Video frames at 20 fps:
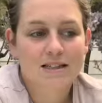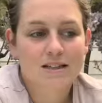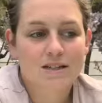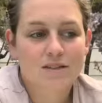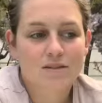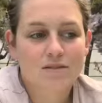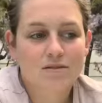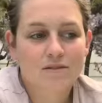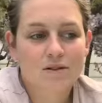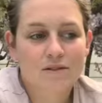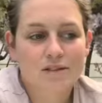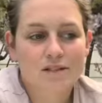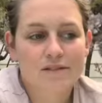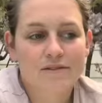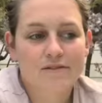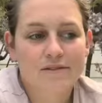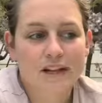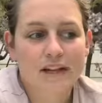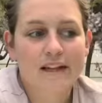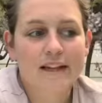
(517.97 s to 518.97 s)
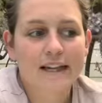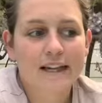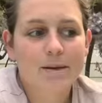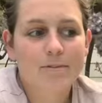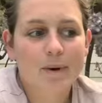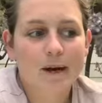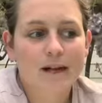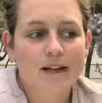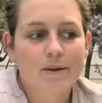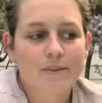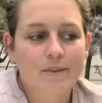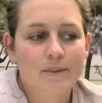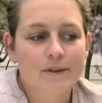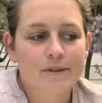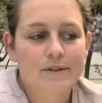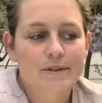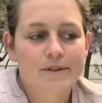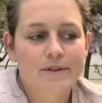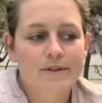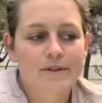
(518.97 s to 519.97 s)
not severely, but
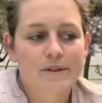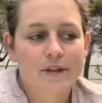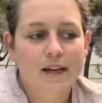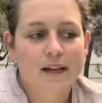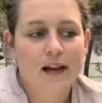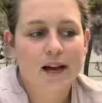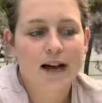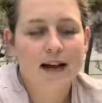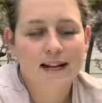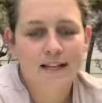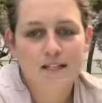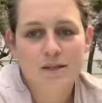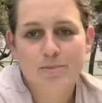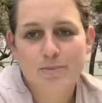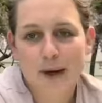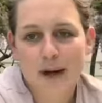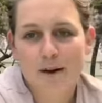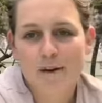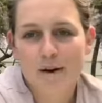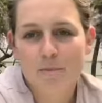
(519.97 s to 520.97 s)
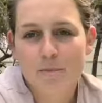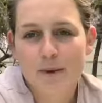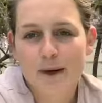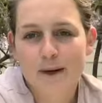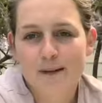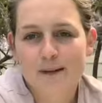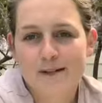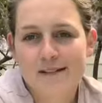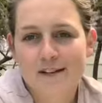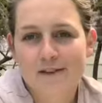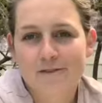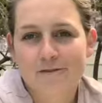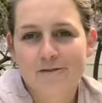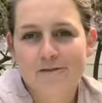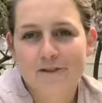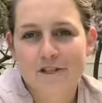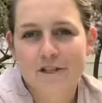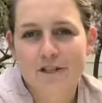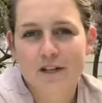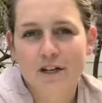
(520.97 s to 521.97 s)
I had to pen her up by herself
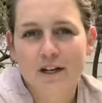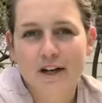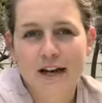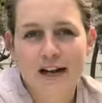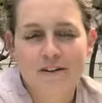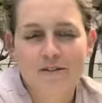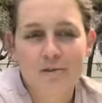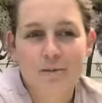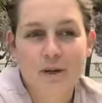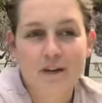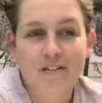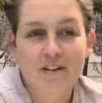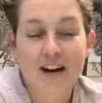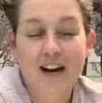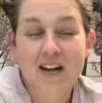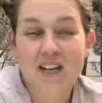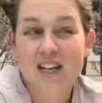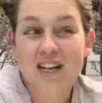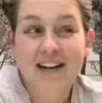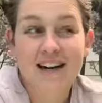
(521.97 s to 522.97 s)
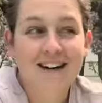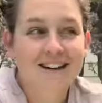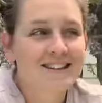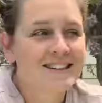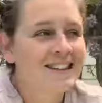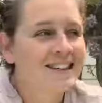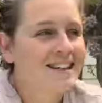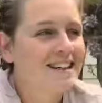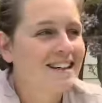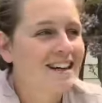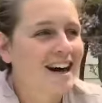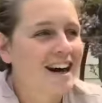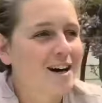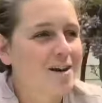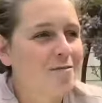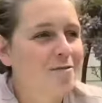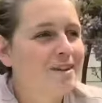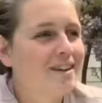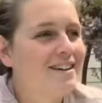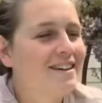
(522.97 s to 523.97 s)
so she could have a bit of R&R.
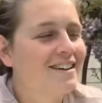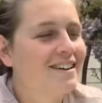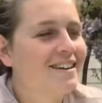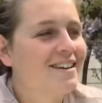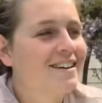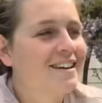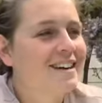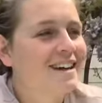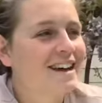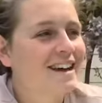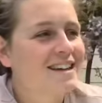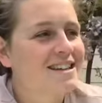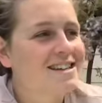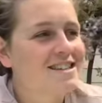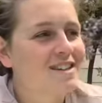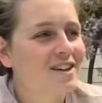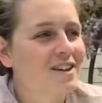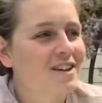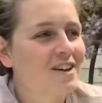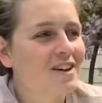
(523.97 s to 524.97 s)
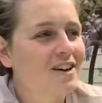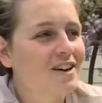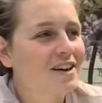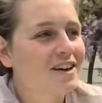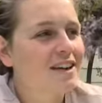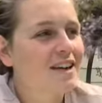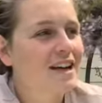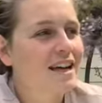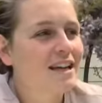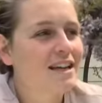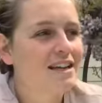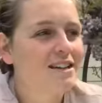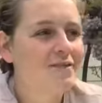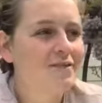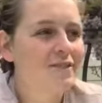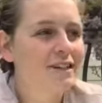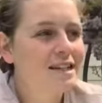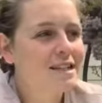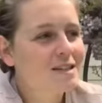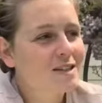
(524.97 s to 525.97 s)
So in
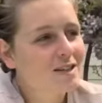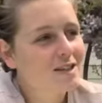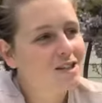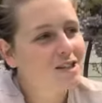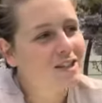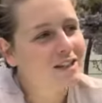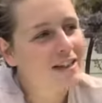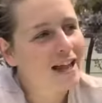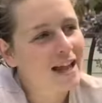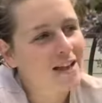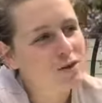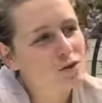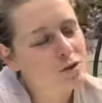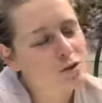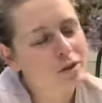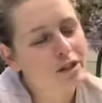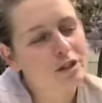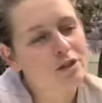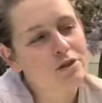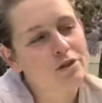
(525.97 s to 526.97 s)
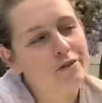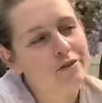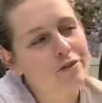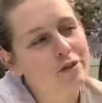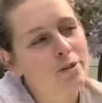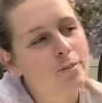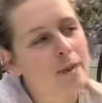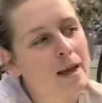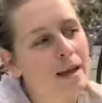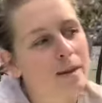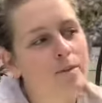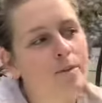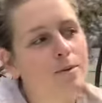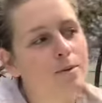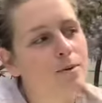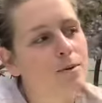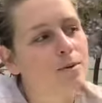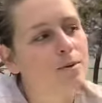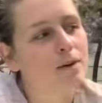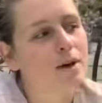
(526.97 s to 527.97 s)
researching that and talking to a few
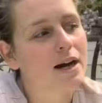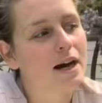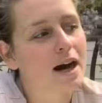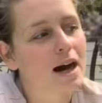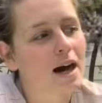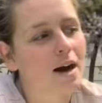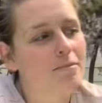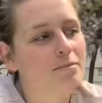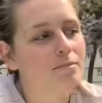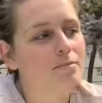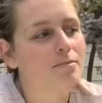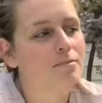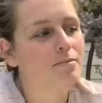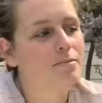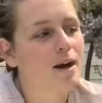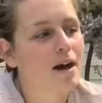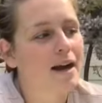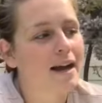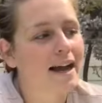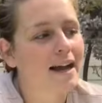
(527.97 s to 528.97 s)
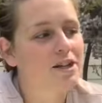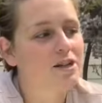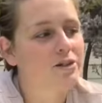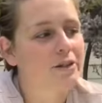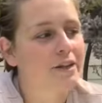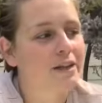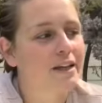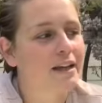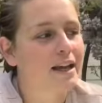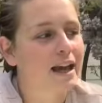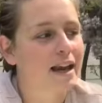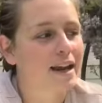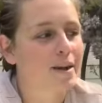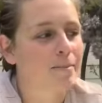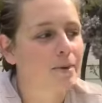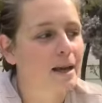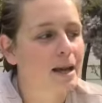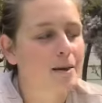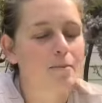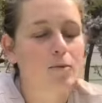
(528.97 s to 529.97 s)
people, I actually ended
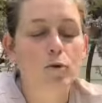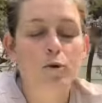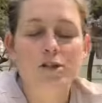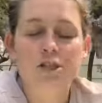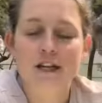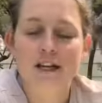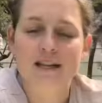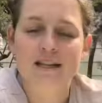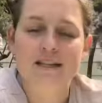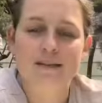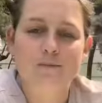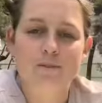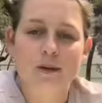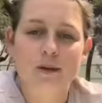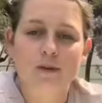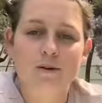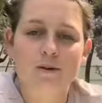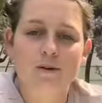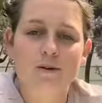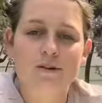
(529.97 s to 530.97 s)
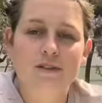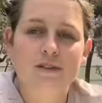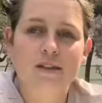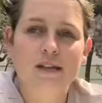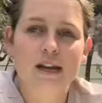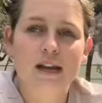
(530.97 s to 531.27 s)
up getting more chickens because